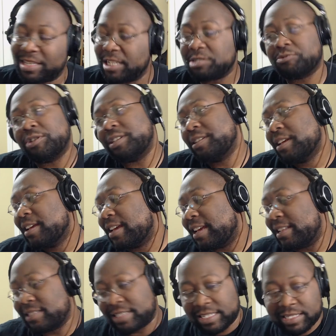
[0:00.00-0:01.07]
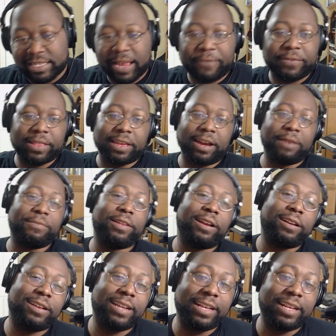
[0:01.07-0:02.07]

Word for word: This one is is definitely up there.